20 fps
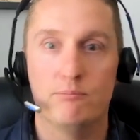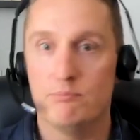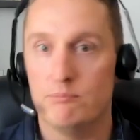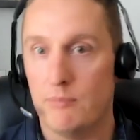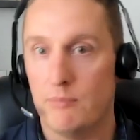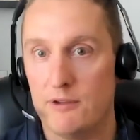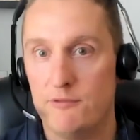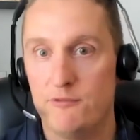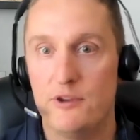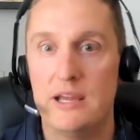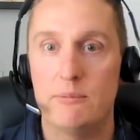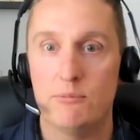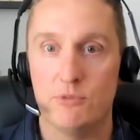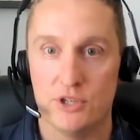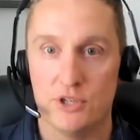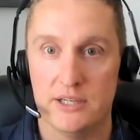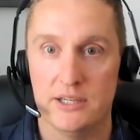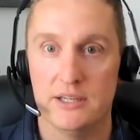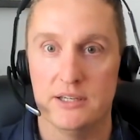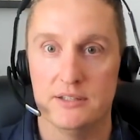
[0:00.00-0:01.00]
my
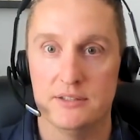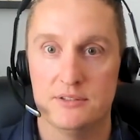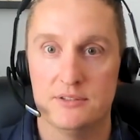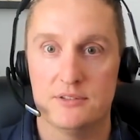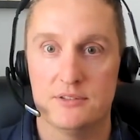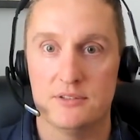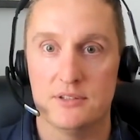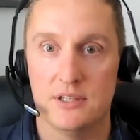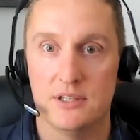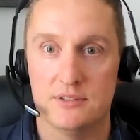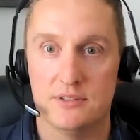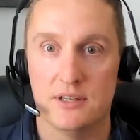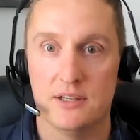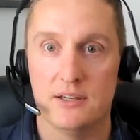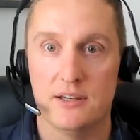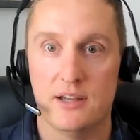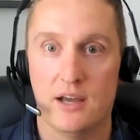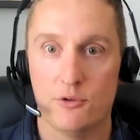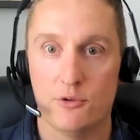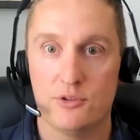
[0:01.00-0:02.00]
family is
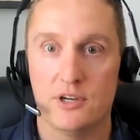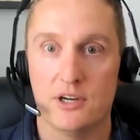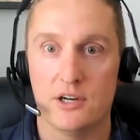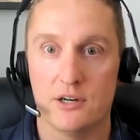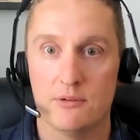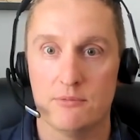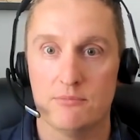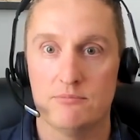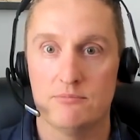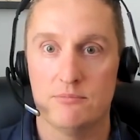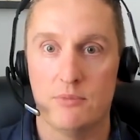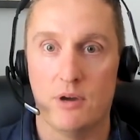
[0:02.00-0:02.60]
in healthcare.